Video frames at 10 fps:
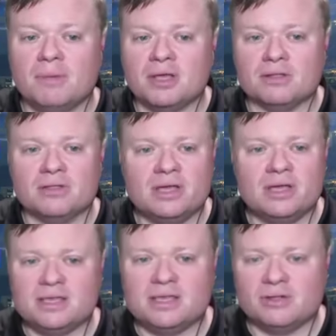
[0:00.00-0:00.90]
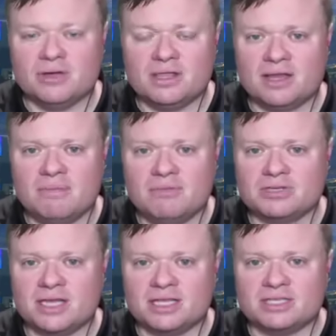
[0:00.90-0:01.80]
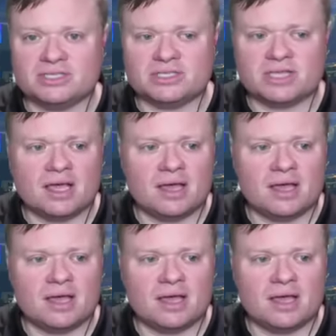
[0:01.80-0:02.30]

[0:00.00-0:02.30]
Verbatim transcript: But you look at the you look at the numbers, and it's just